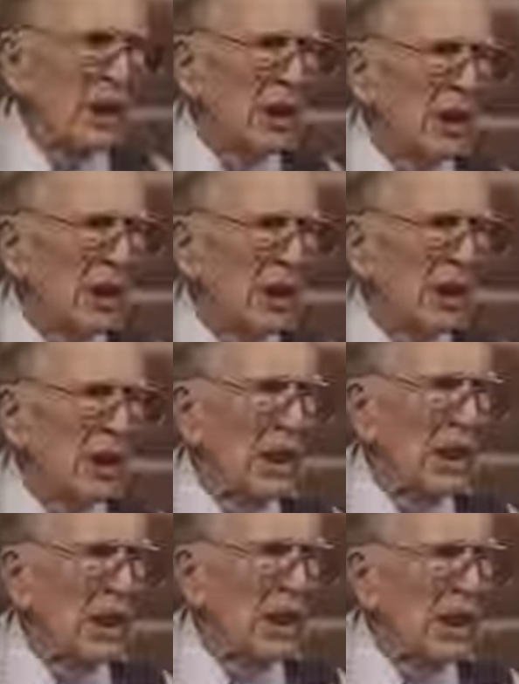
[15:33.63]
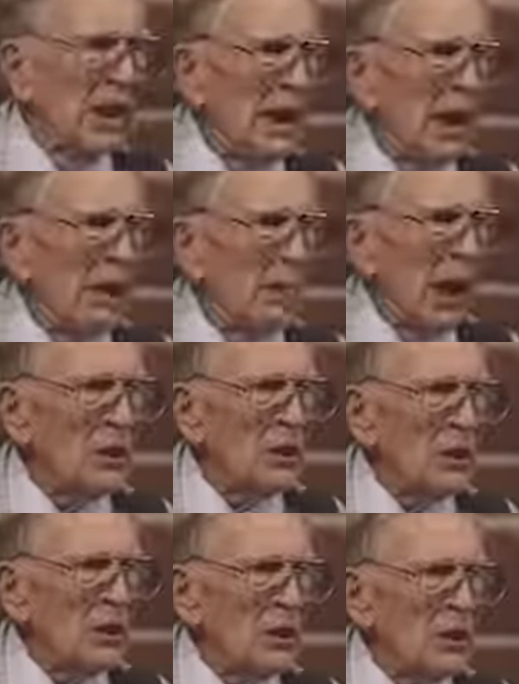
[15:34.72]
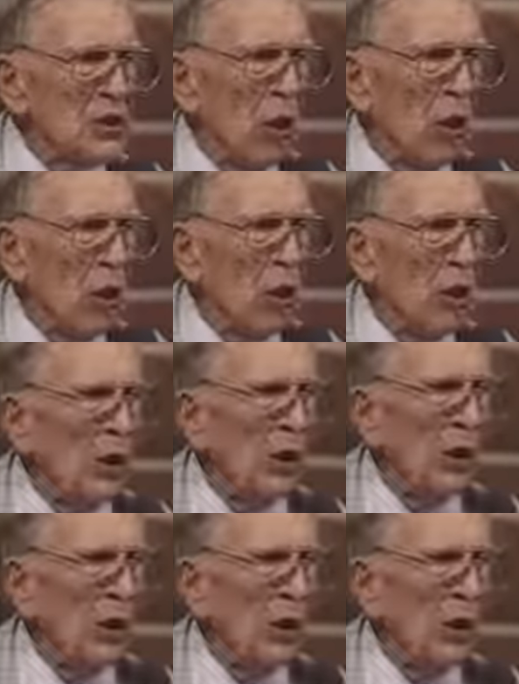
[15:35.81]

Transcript: Uh, did, did, he make Jesus Lord?